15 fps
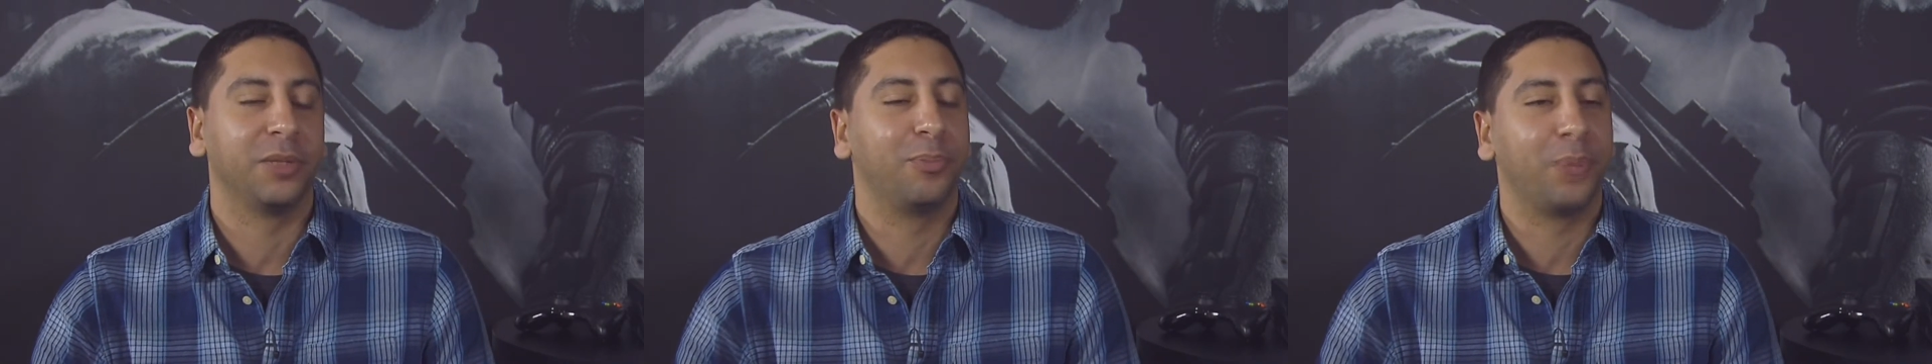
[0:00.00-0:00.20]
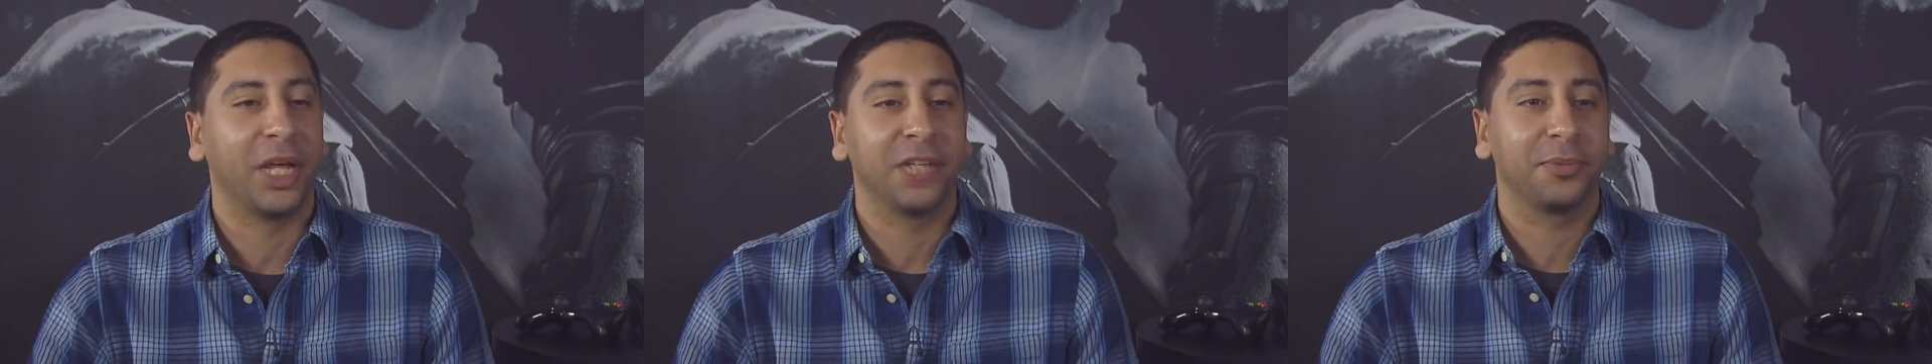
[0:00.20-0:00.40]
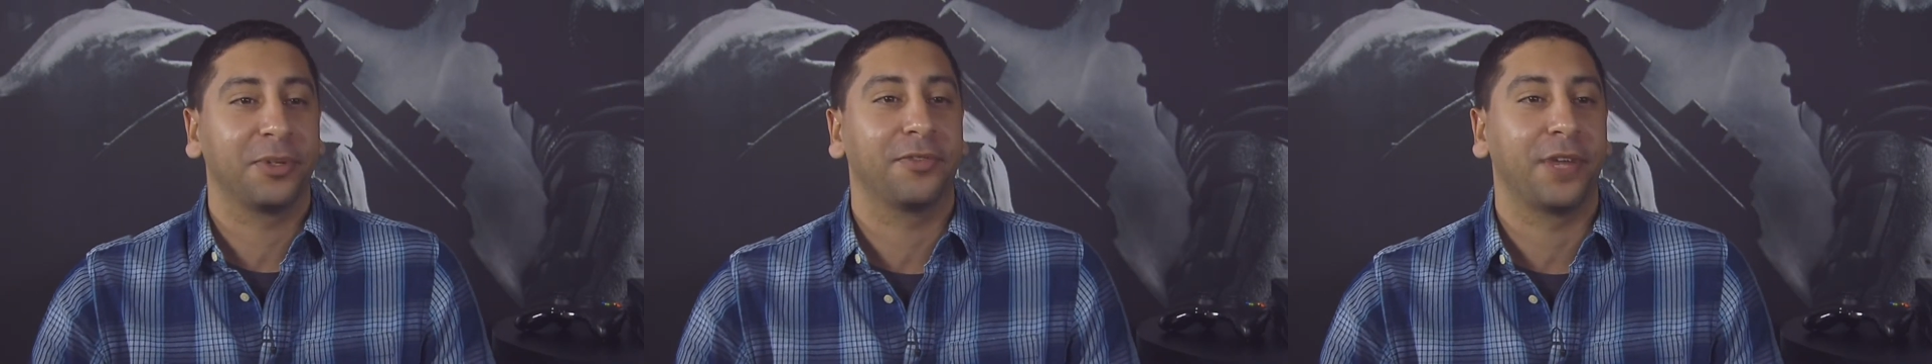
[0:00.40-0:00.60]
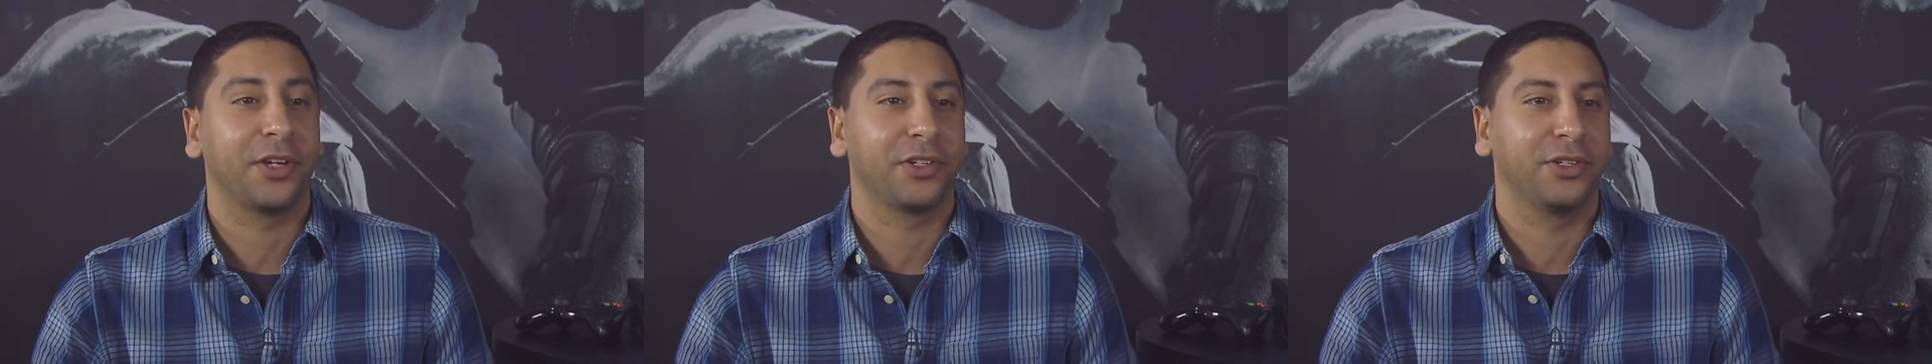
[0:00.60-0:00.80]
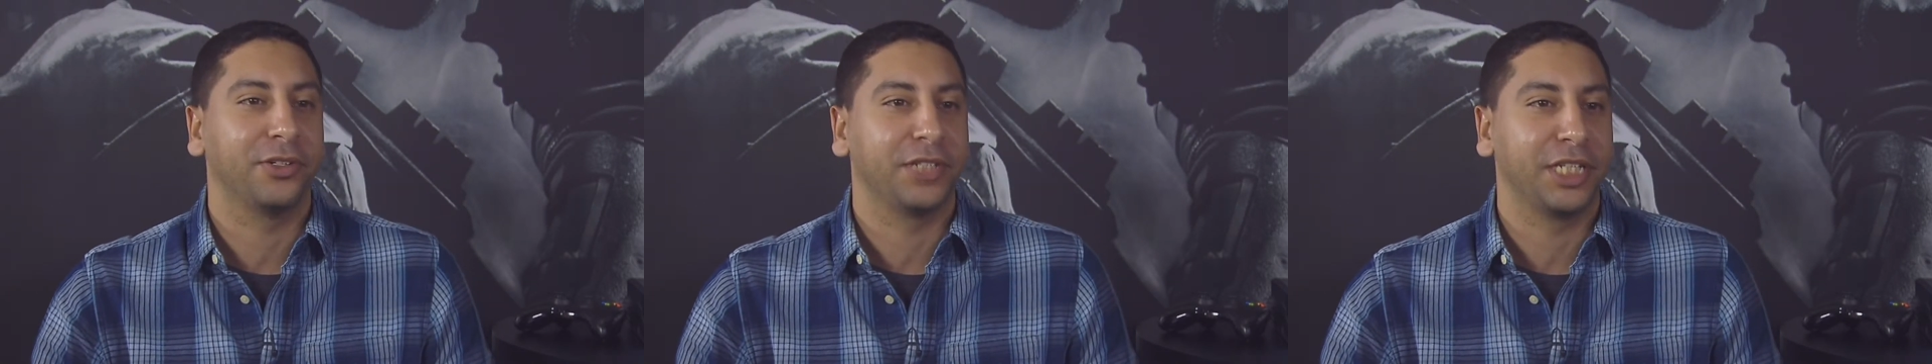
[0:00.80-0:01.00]
The best
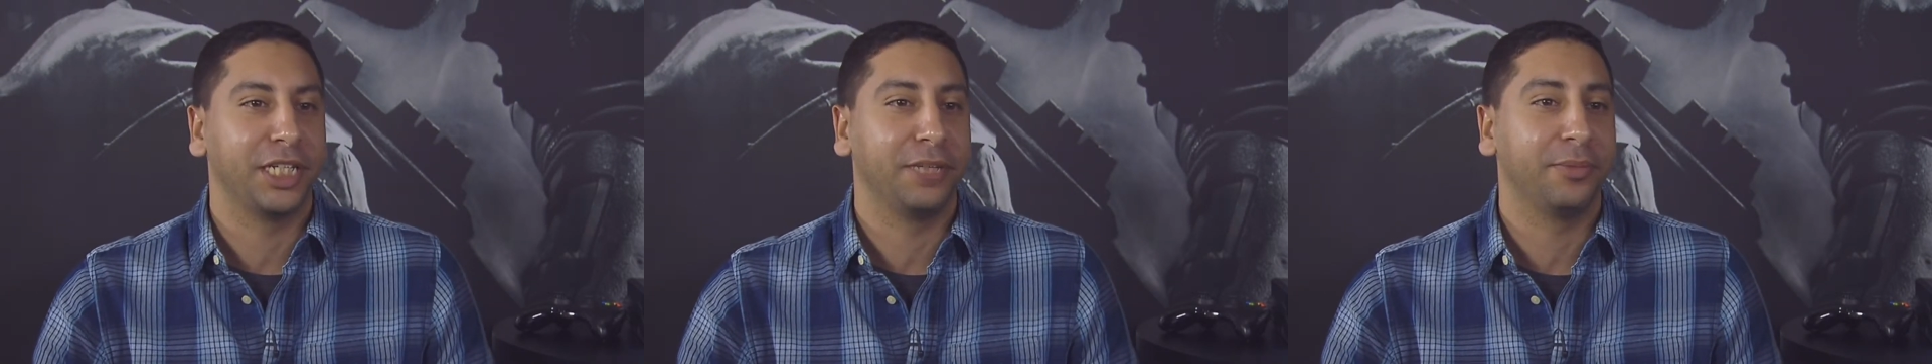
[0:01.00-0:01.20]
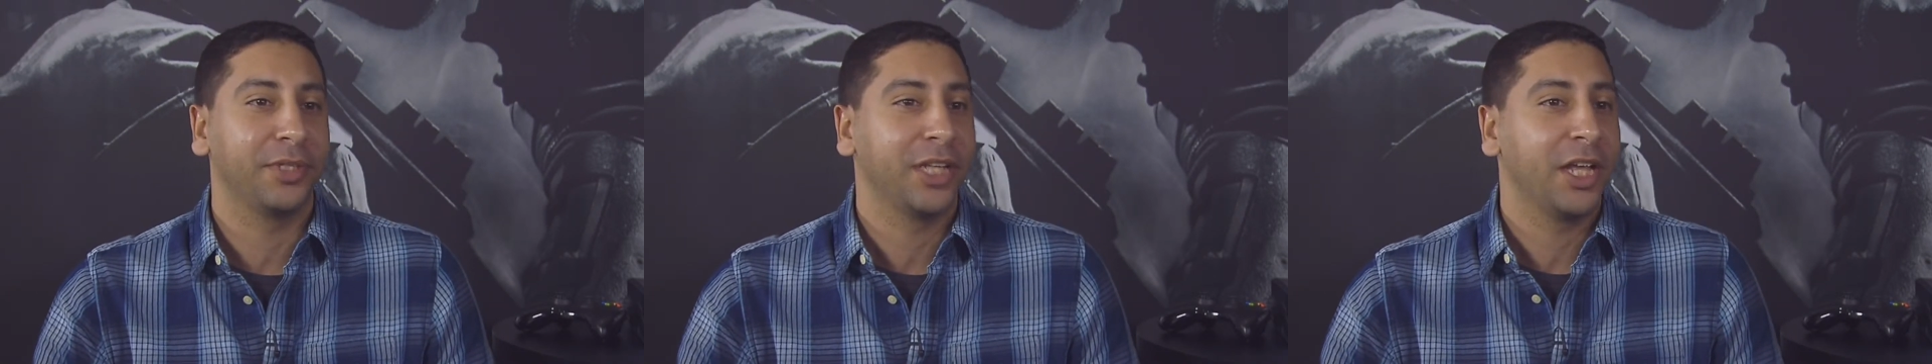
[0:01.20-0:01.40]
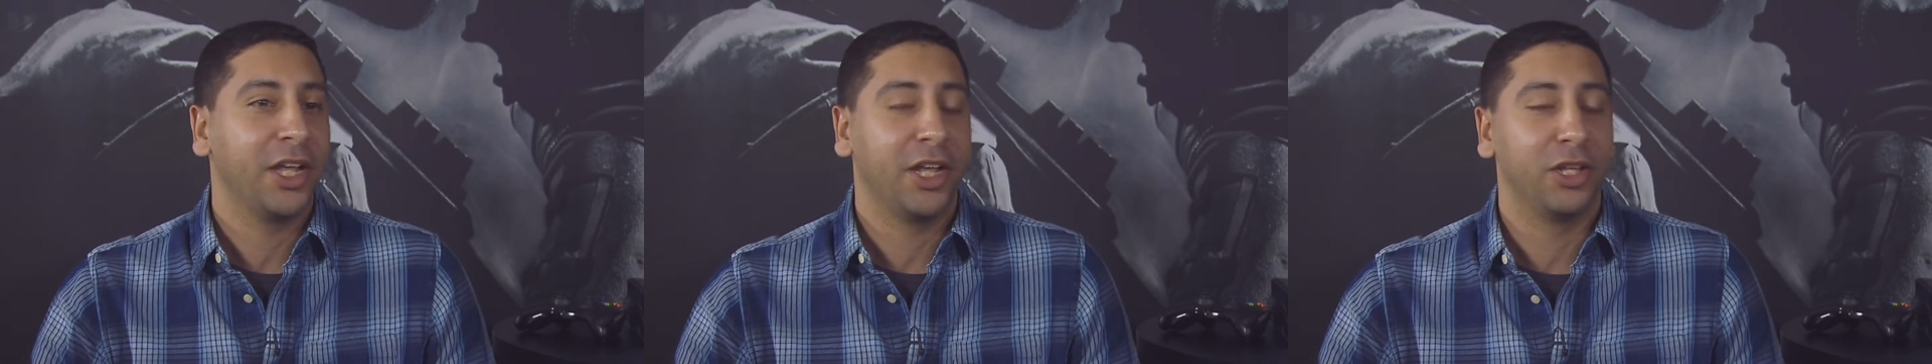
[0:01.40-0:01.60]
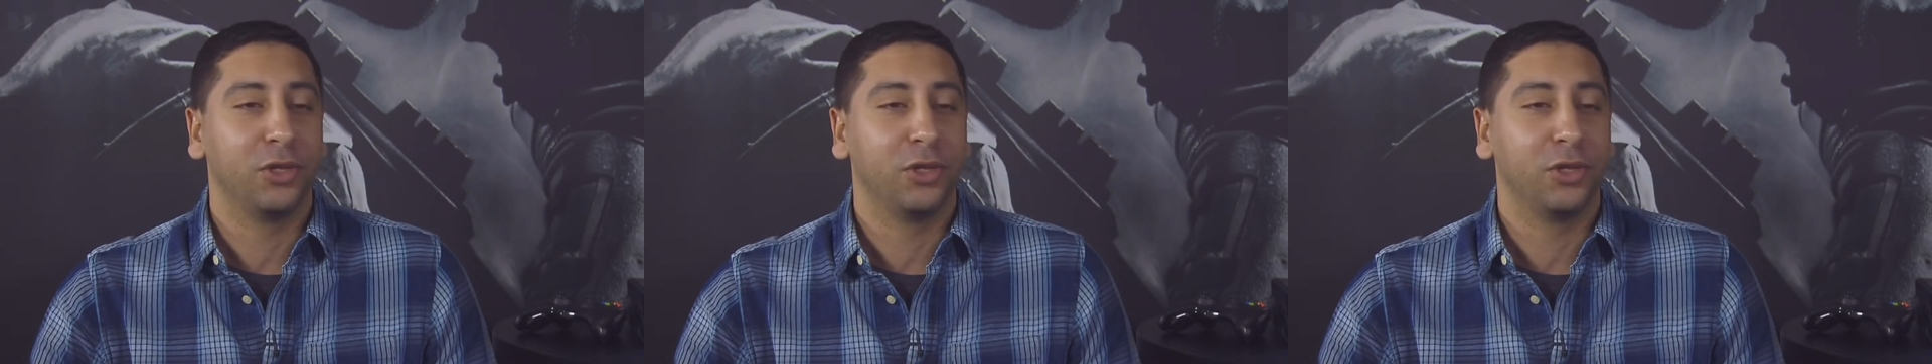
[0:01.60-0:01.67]
professional teams